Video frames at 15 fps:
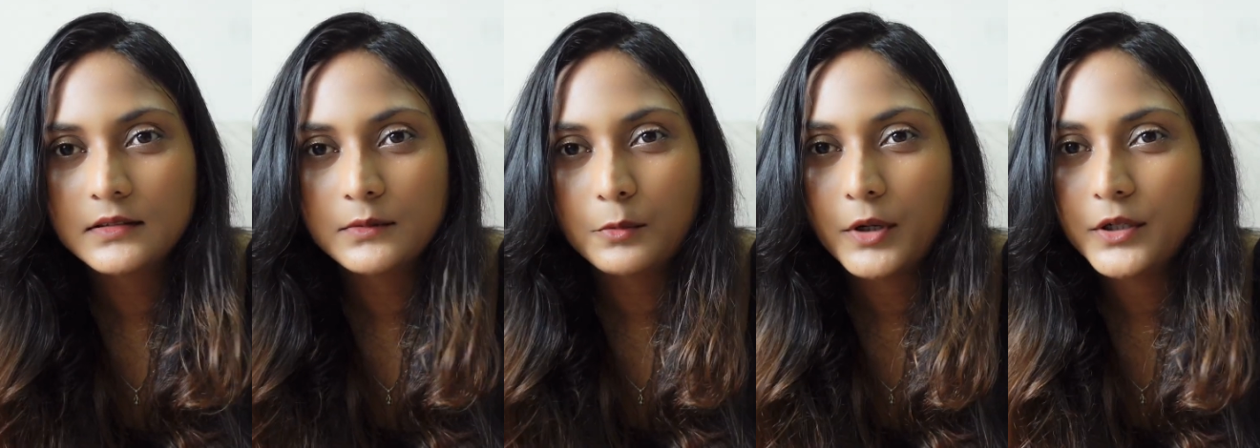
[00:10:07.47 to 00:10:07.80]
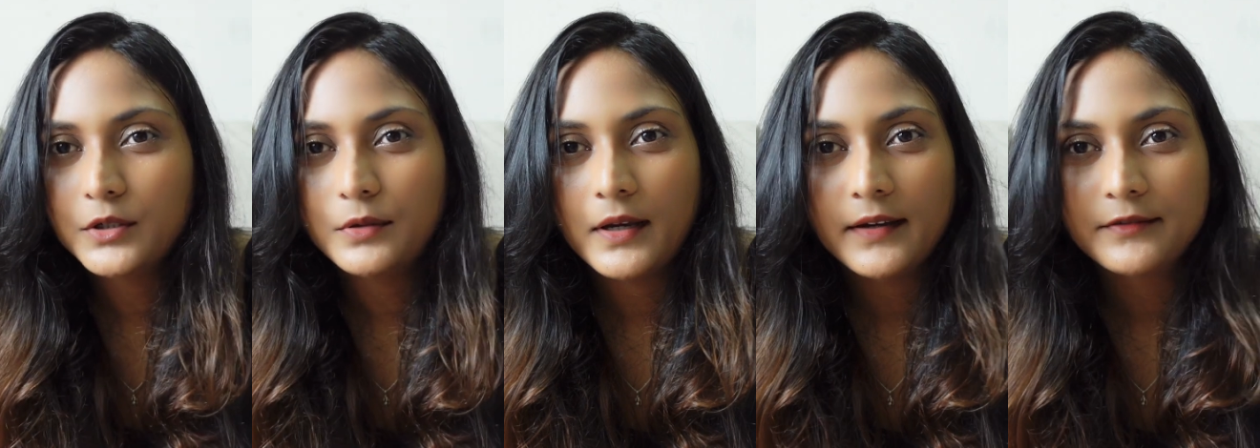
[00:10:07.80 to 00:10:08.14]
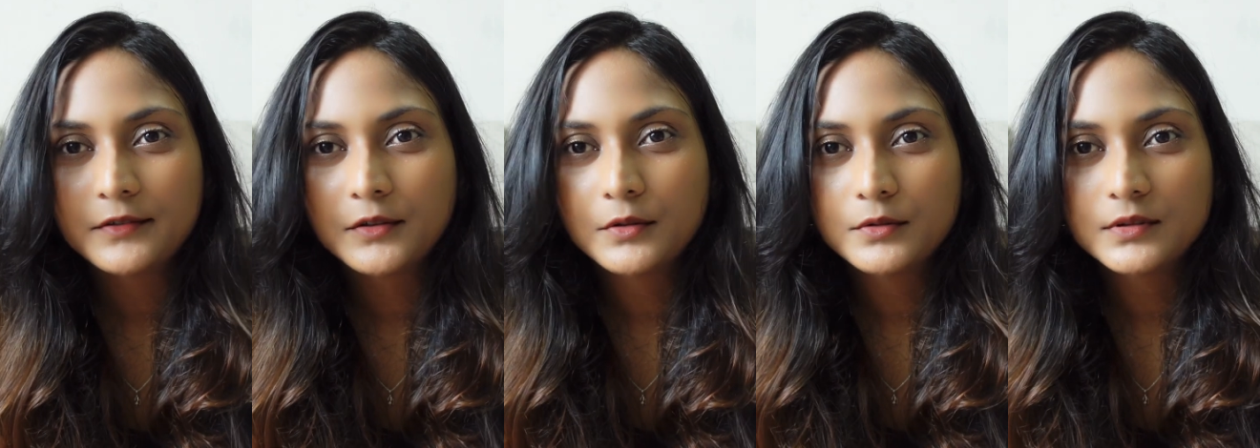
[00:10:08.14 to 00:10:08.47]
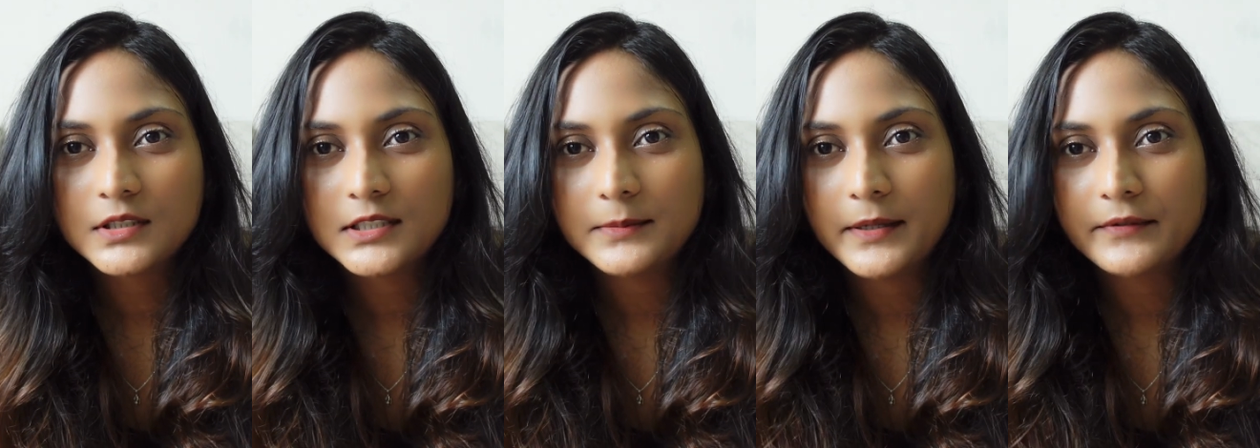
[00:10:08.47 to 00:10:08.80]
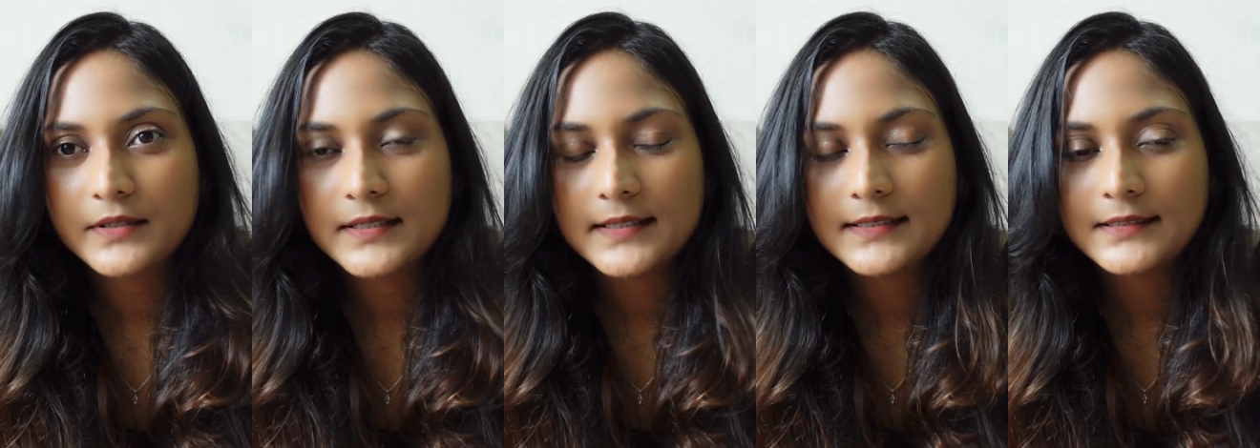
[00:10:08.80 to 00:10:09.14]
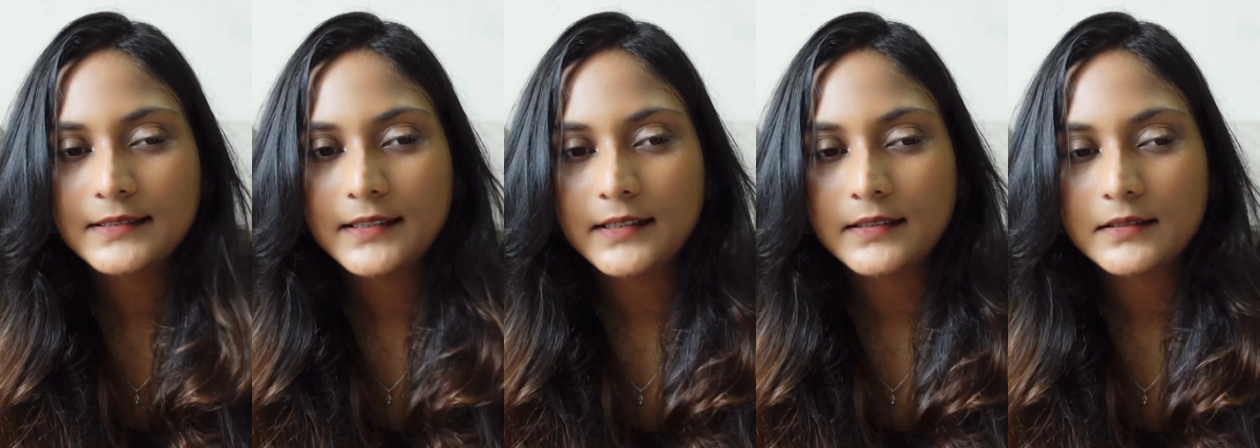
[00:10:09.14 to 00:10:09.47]
Why do you have to go to the gym every single
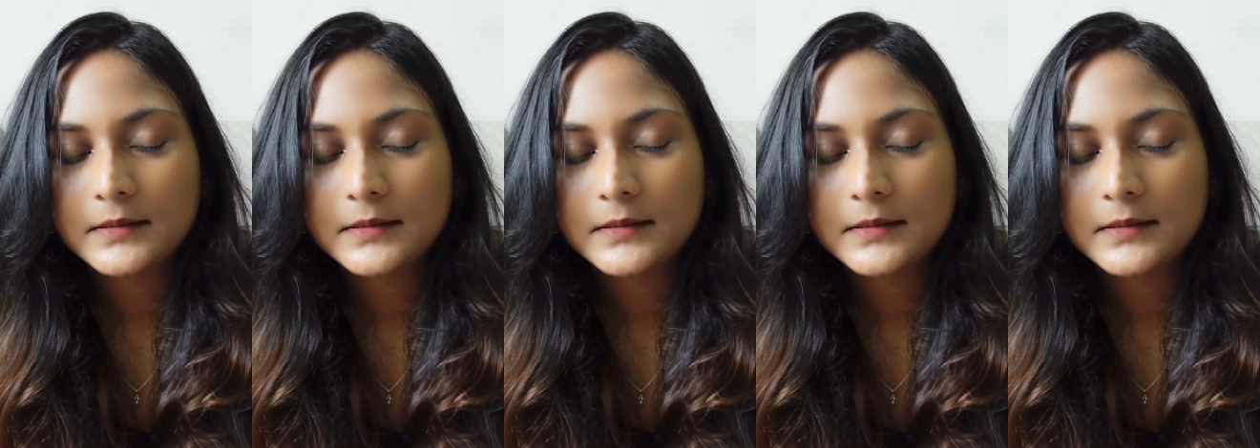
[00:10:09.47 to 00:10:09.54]
day?